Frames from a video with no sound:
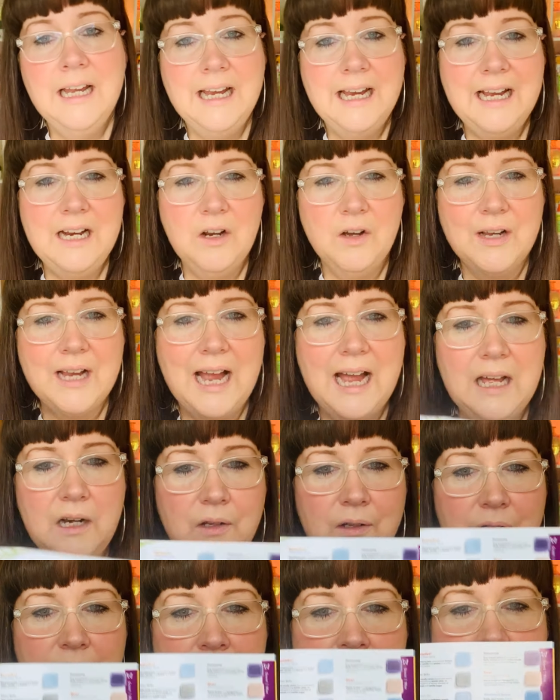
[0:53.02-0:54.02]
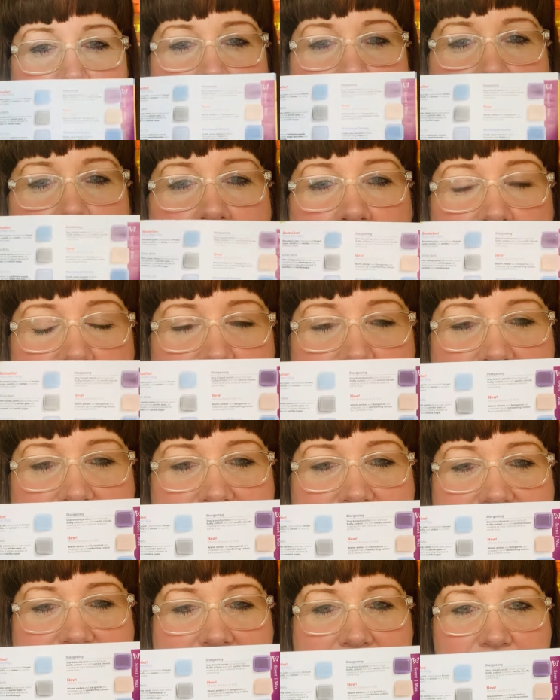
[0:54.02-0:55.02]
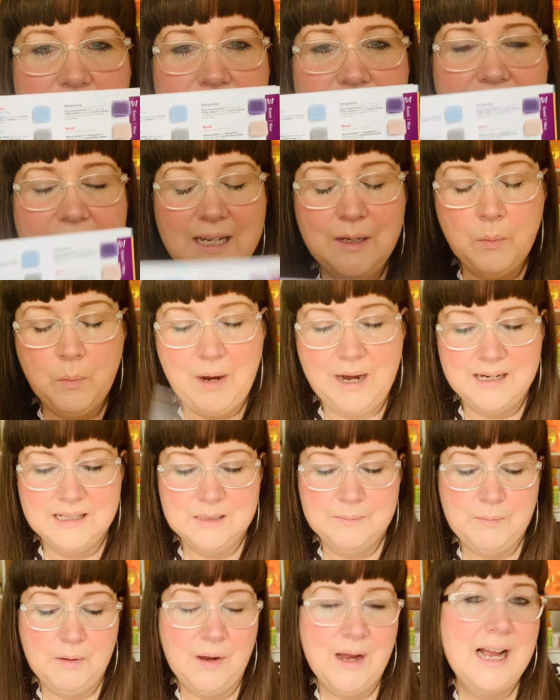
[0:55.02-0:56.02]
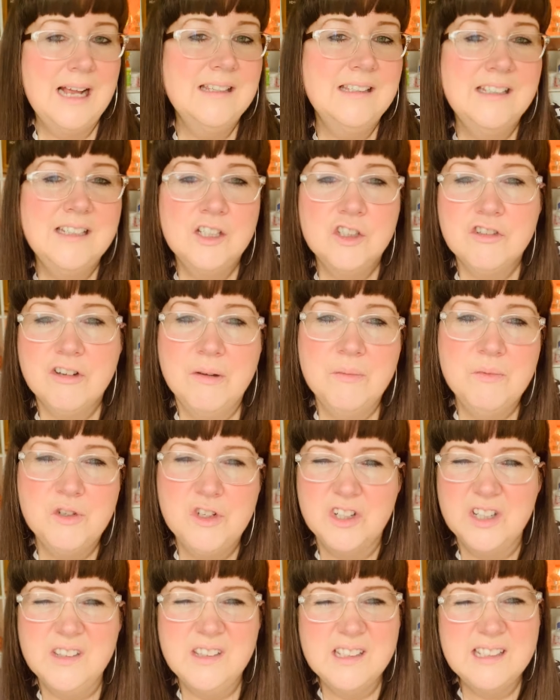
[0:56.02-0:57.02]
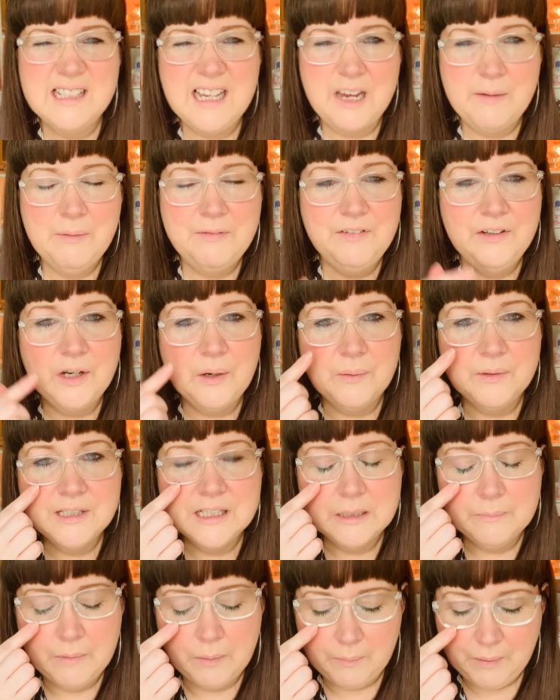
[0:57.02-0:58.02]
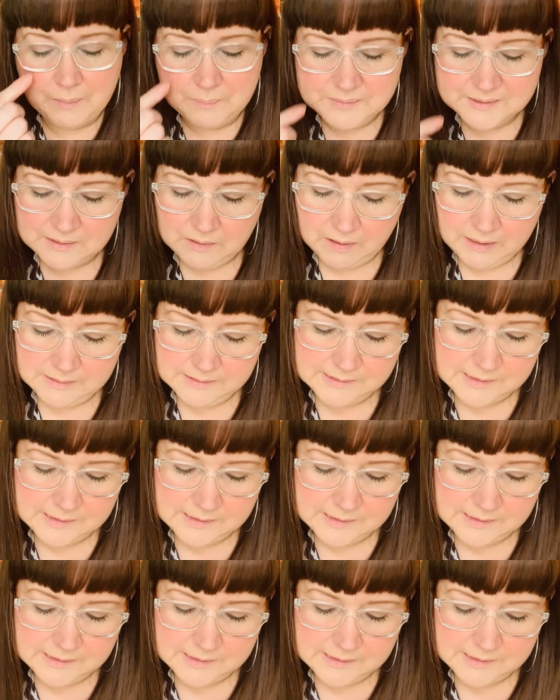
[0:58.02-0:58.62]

in our catalogue, you'll see that every wax bar has a description, and the same if you go onto my website.